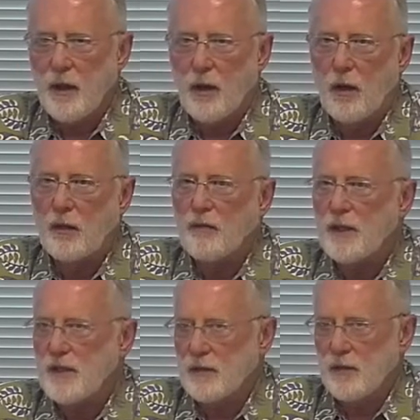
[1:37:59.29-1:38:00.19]
all of
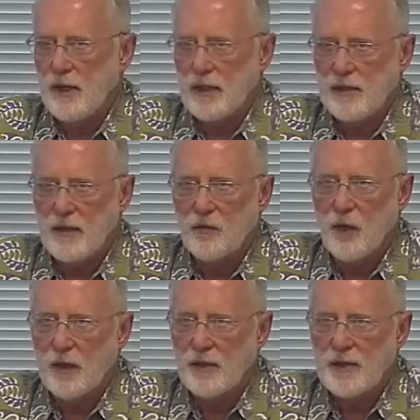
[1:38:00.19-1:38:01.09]
these other things have
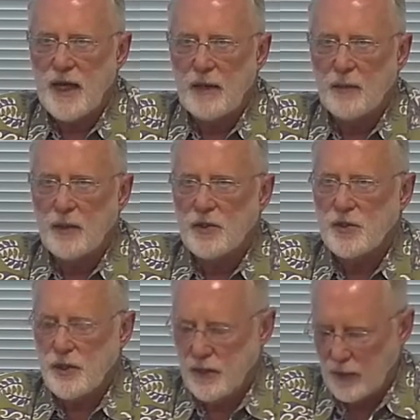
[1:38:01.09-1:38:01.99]

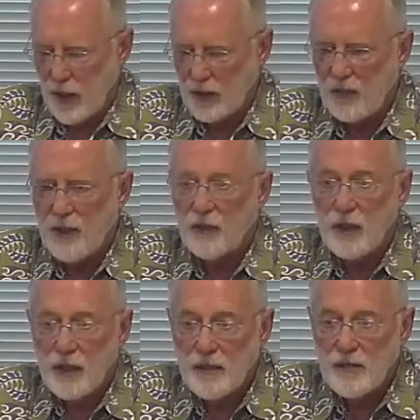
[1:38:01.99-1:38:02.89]
well-established
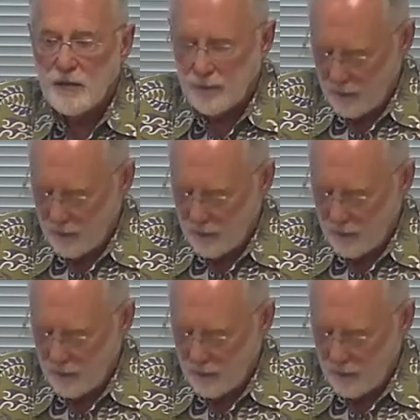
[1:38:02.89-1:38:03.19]
communities.